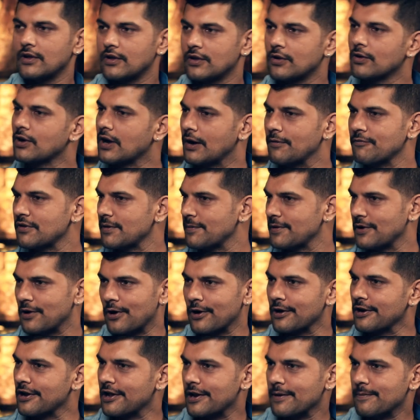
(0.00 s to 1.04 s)
you come from an
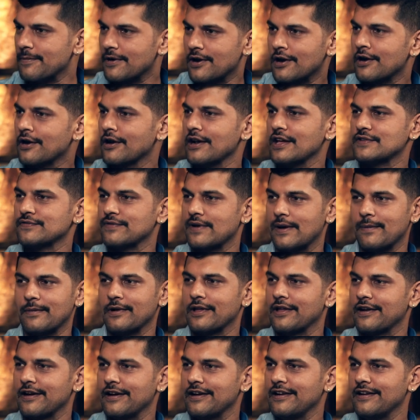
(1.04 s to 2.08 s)
ordinary middle class
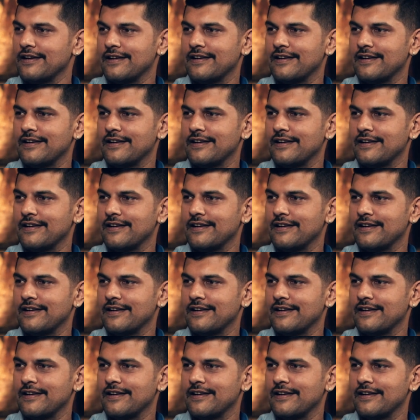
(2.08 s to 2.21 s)
family right